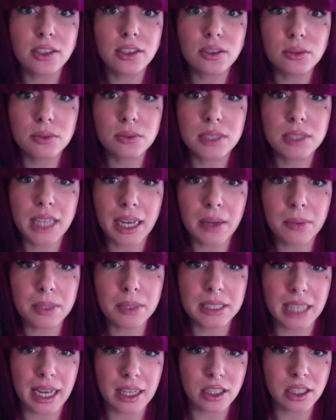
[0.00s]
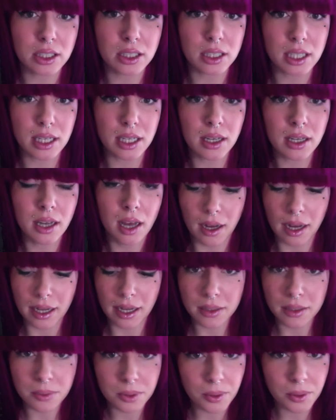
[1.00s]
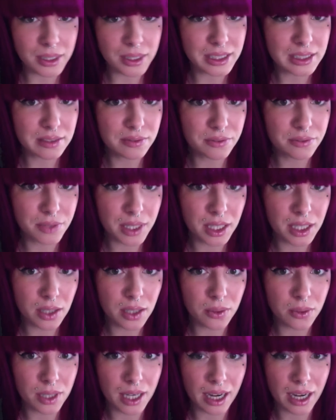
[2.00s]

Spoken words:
today was actually a highly requested video that